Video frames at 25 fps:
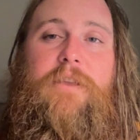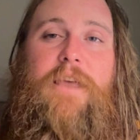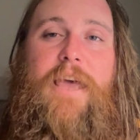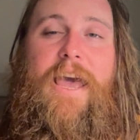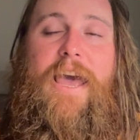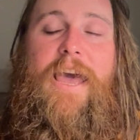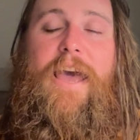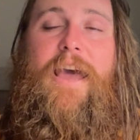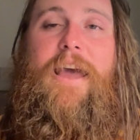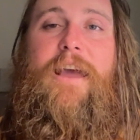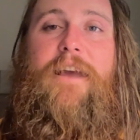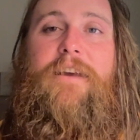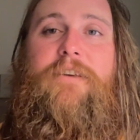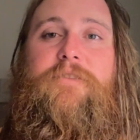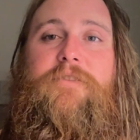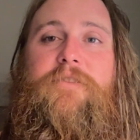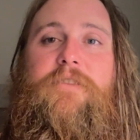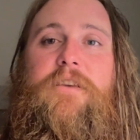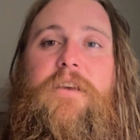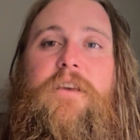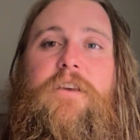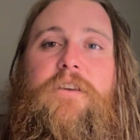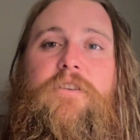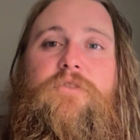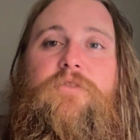acts
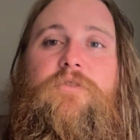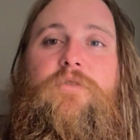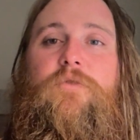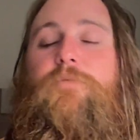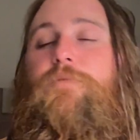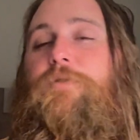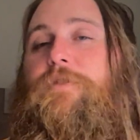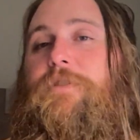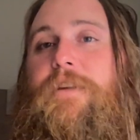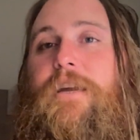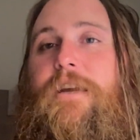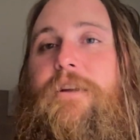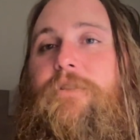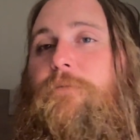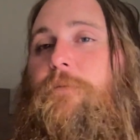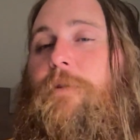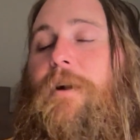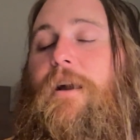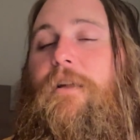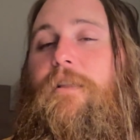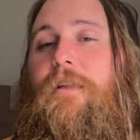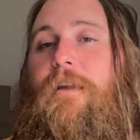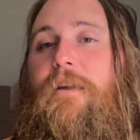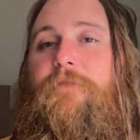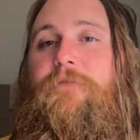to protect
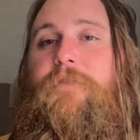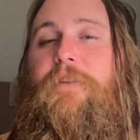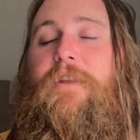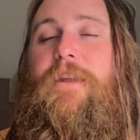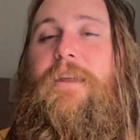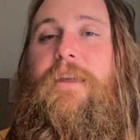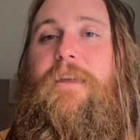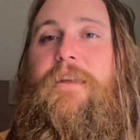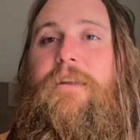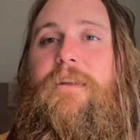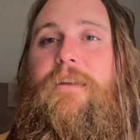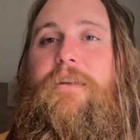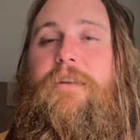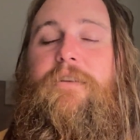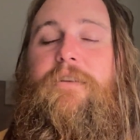wildlife, and it